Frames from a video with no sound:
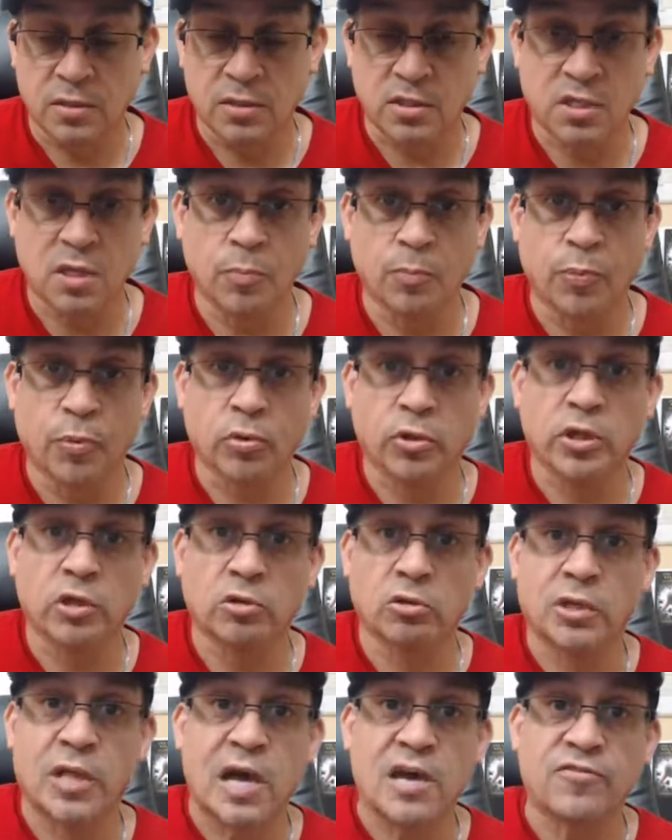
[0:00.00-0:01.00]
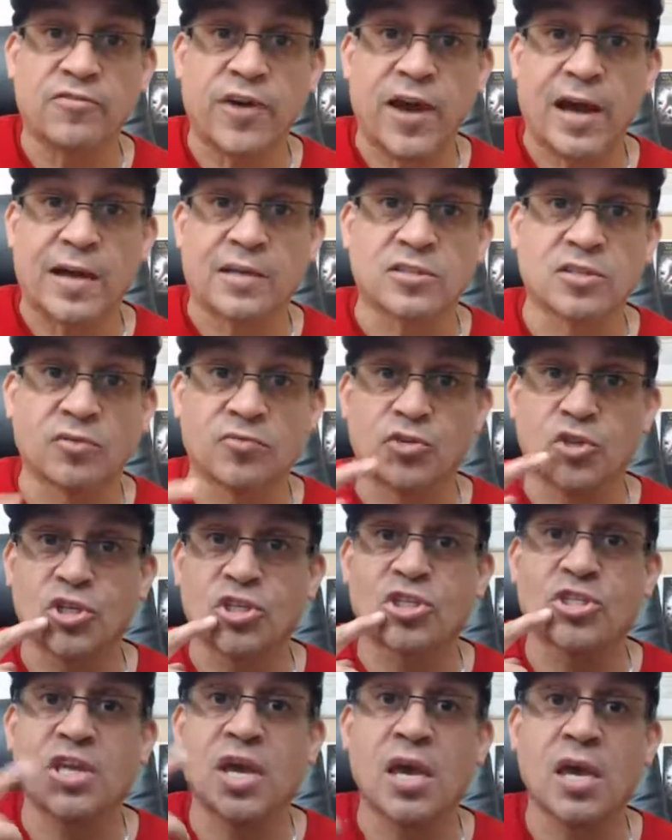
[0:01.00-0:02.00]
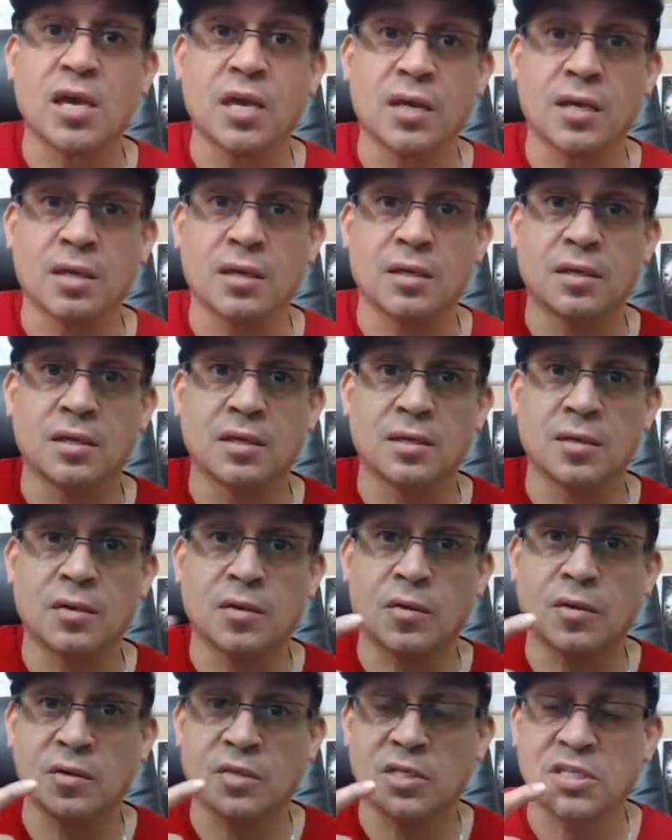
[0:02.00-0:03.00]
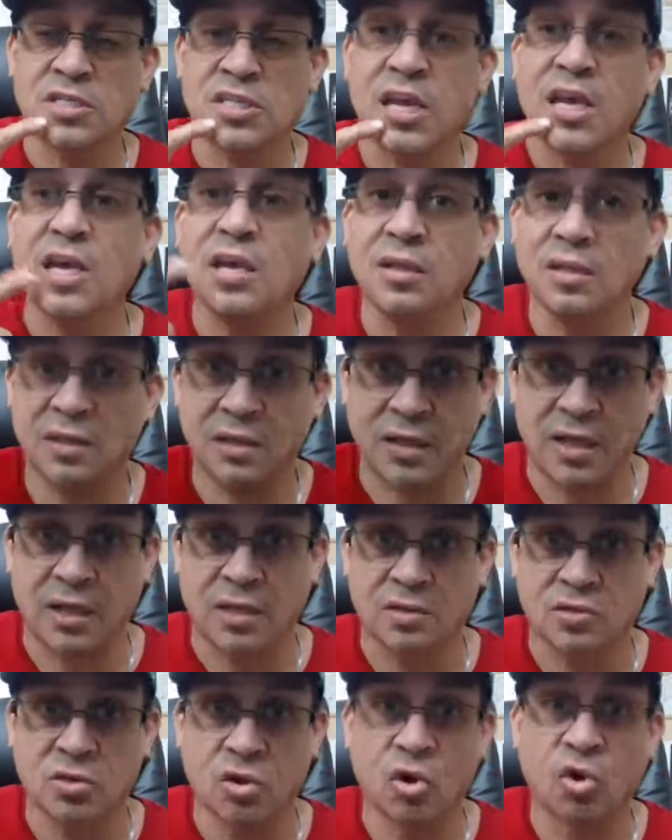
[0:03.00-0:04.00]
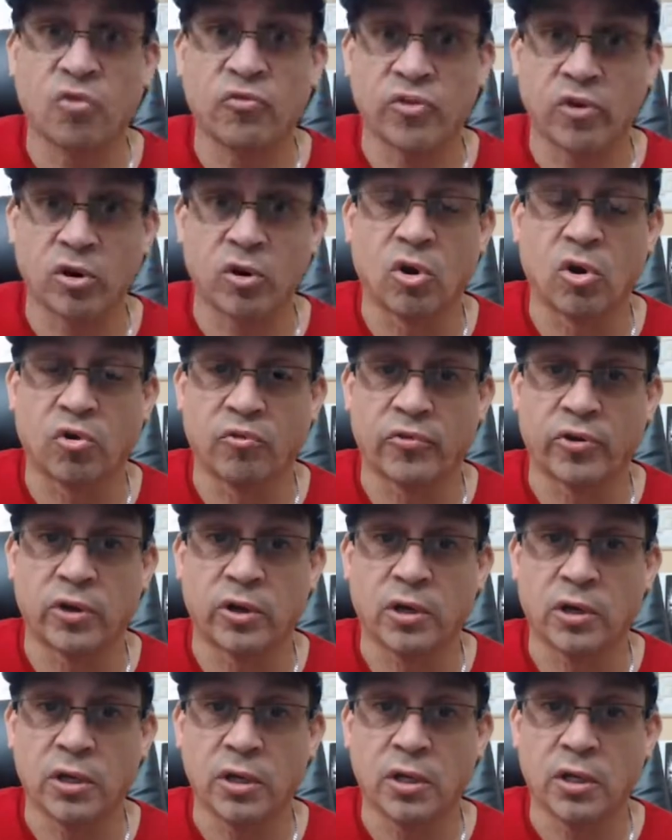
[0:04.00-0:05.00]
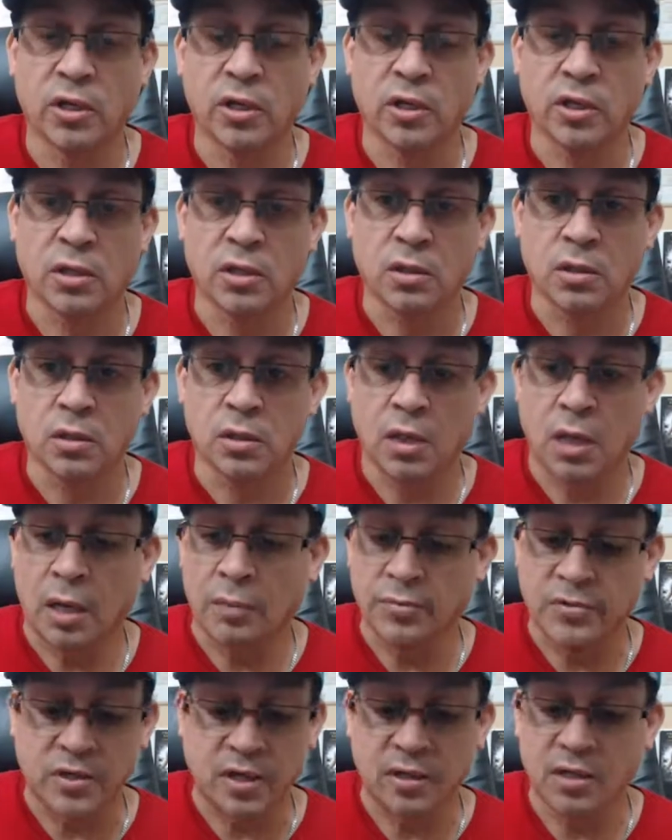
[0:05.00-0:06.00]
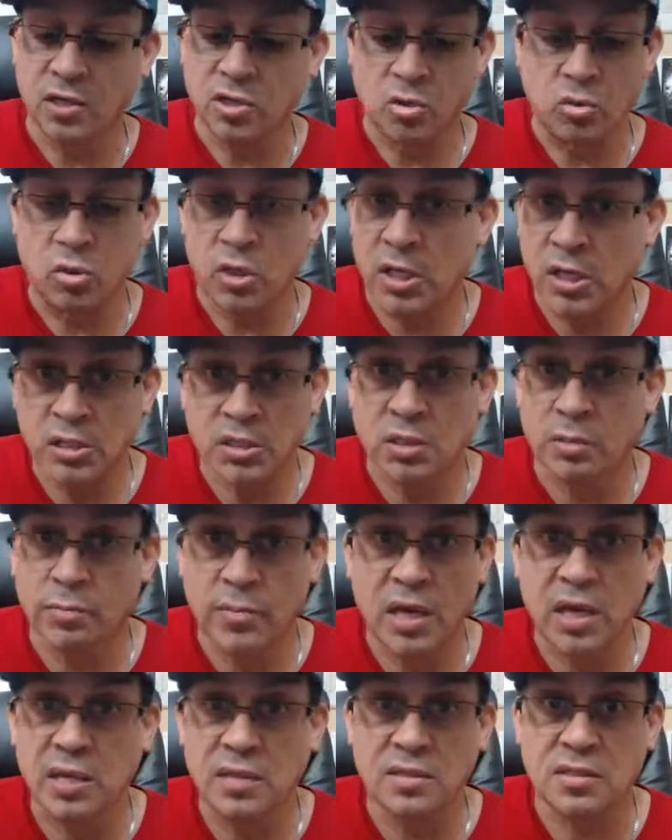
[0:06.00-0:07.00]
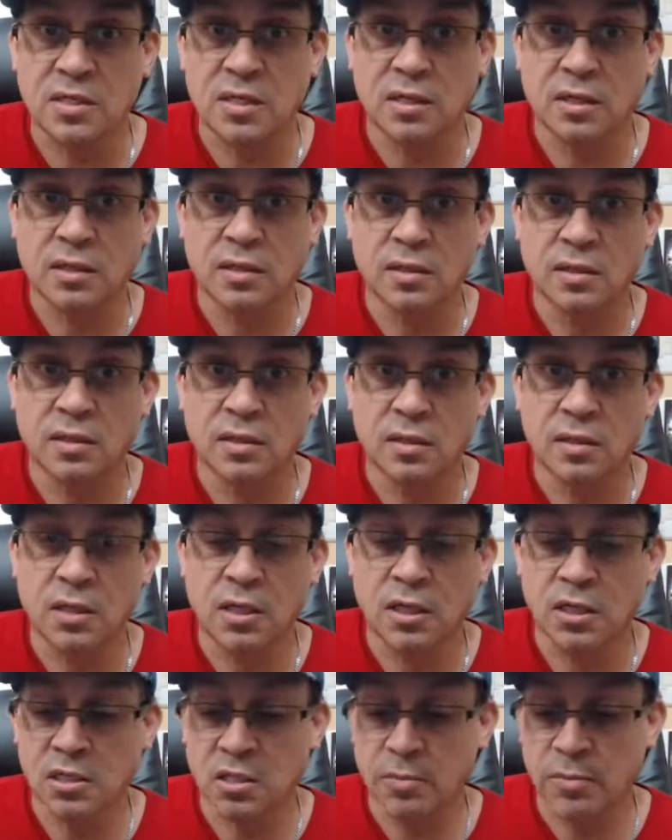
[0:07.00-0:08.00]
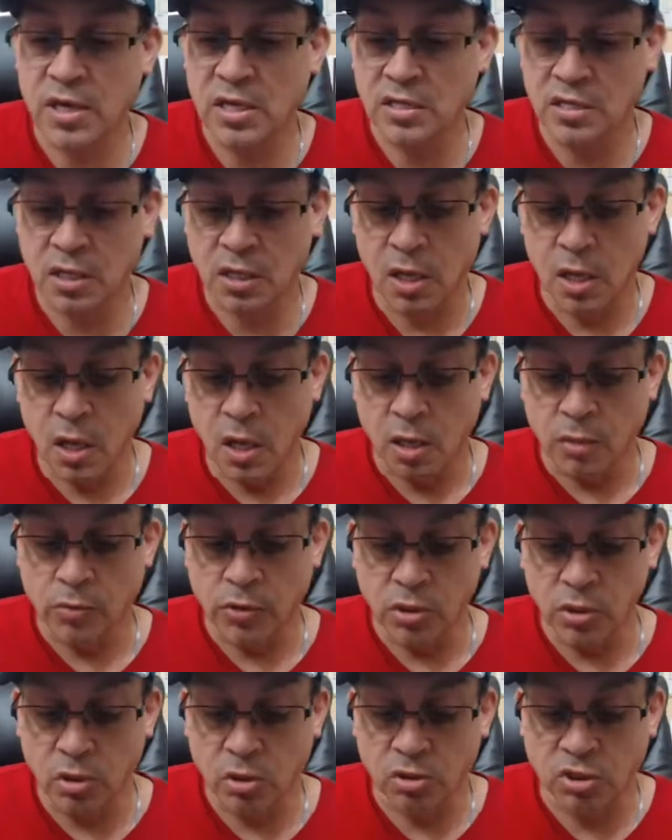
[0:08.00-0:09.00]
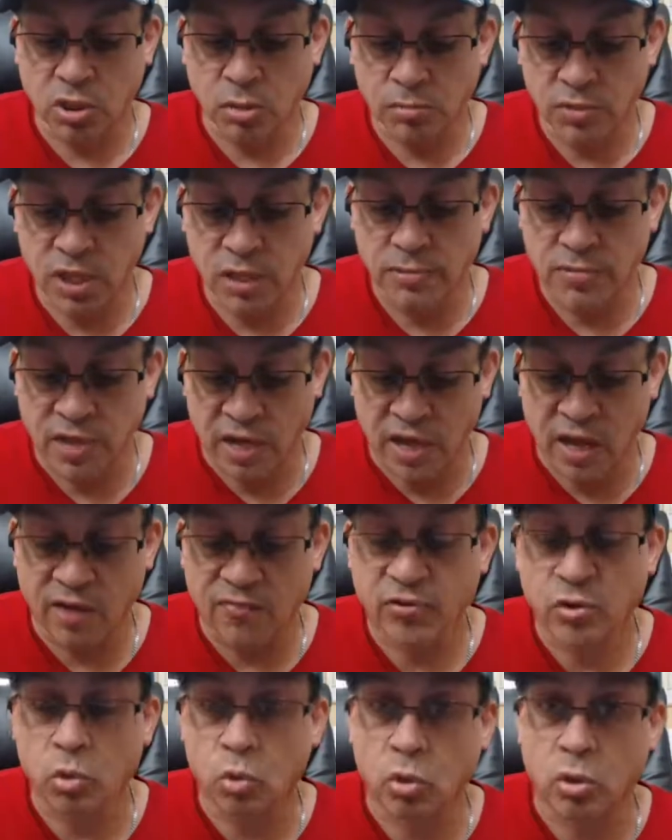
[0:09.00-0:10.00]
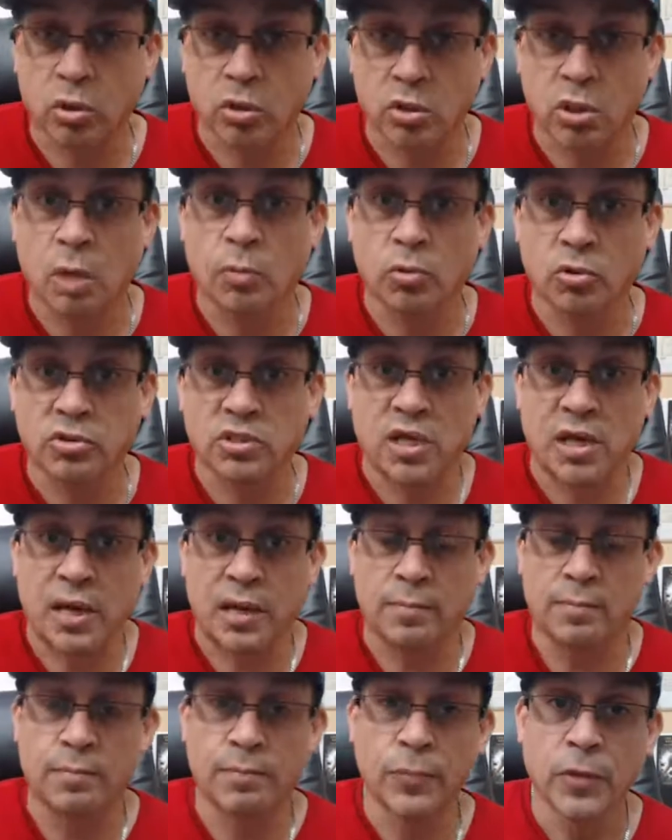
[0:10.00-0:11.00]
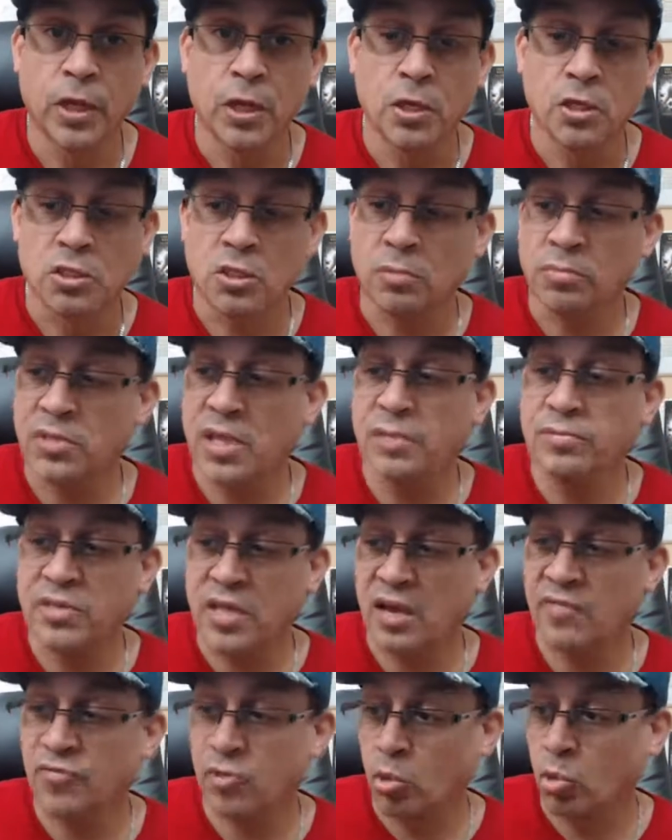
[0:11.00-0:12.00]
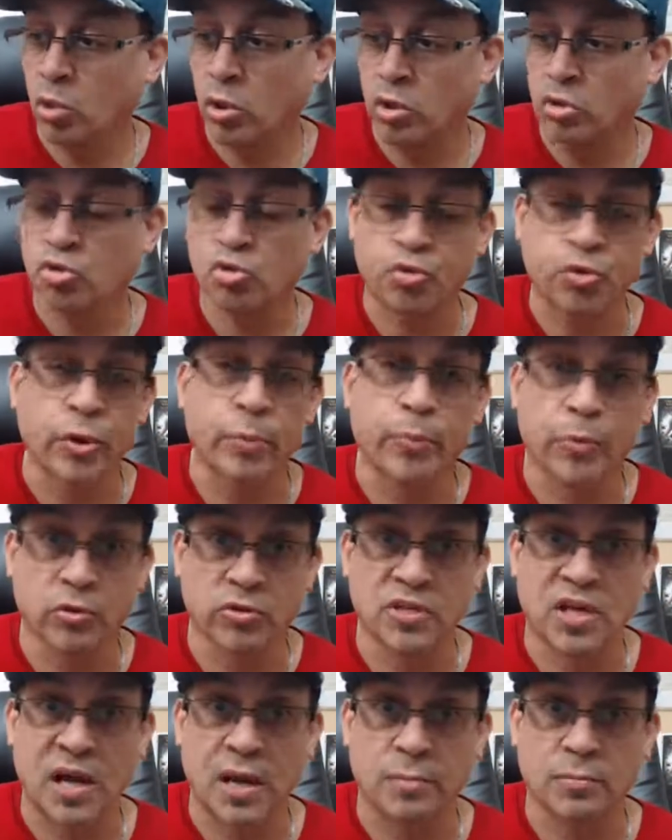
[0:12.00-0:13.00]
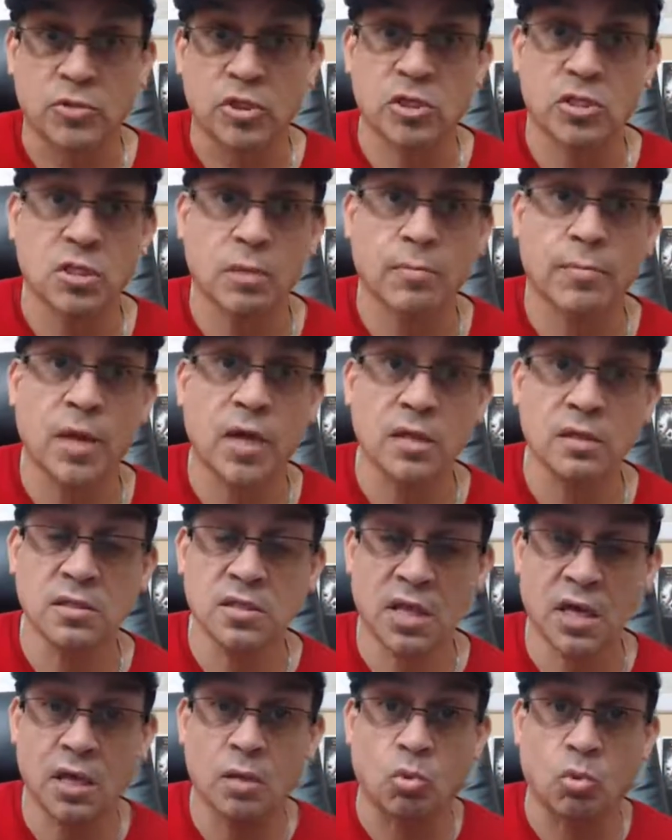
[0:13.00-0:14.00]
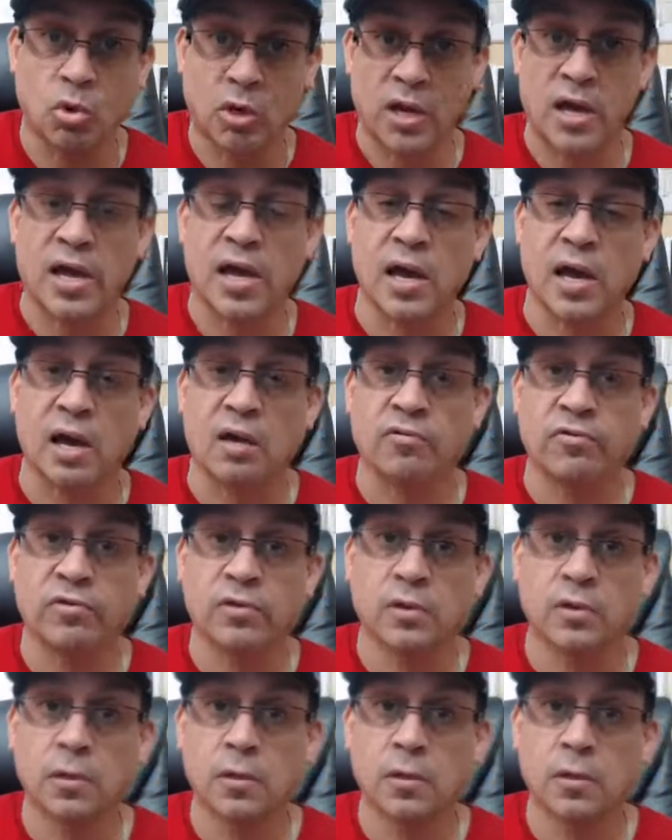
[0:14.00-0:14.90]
Simple little life hacks of just saying things over and over. I'm telling you, it's amazing. It is amazing. But sometimes I have to work double time. Sometimes I have to work triple time just to maintain what I have.